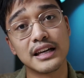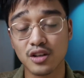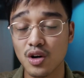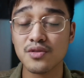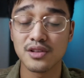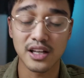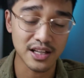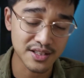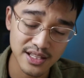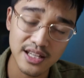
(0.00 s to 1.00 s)
Like
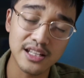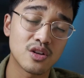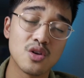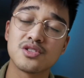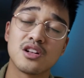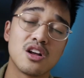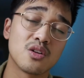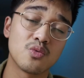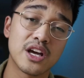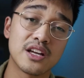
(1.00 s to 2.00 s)
I said, it goes a
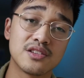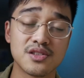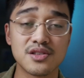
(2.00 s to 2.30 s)
long way just